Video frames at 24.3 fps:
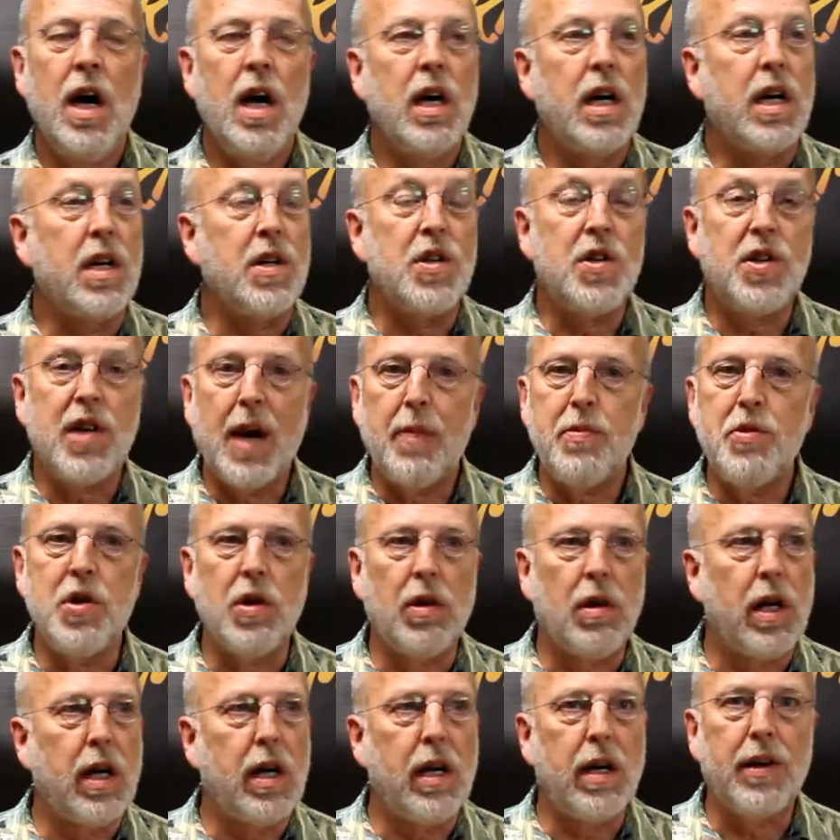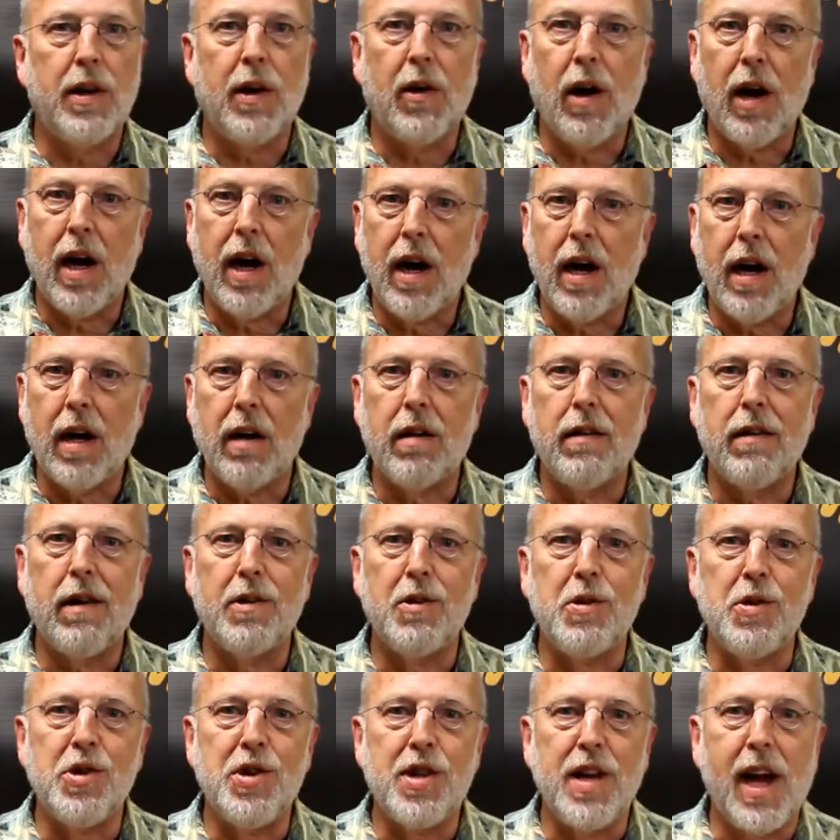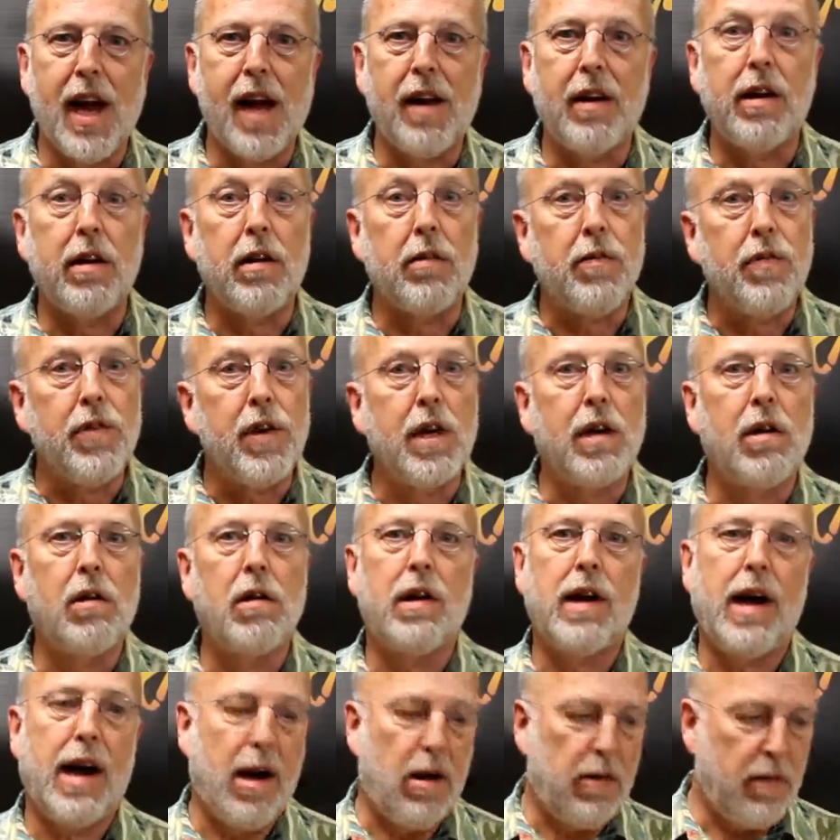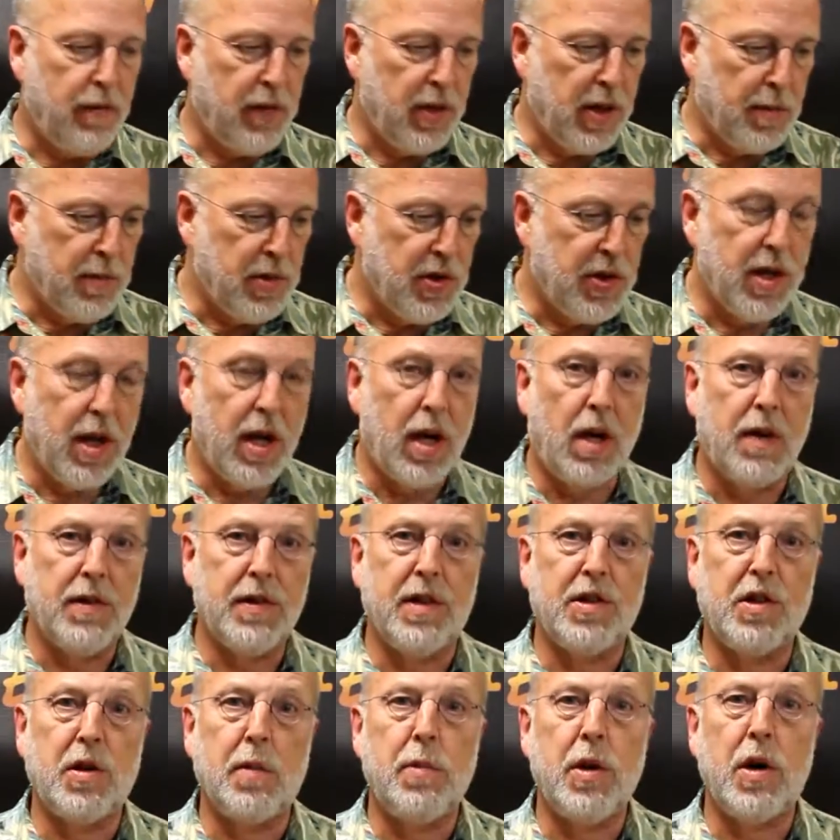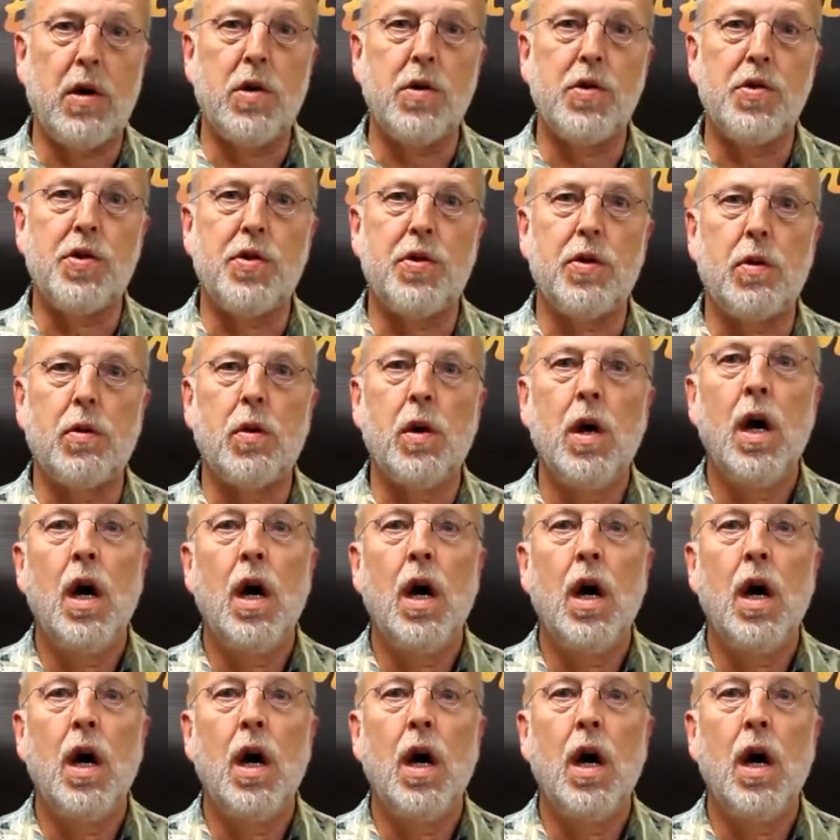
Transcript: conceptually in their head and understand it and figure it out for themselves, as opposed to